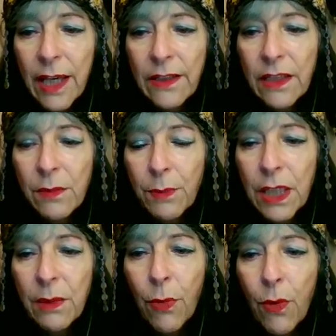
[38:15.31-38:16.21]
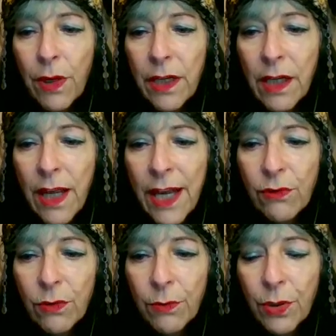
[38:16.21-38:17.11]
as it's being born in a
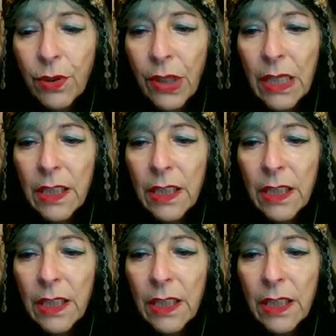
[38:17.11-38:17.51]
natural birth,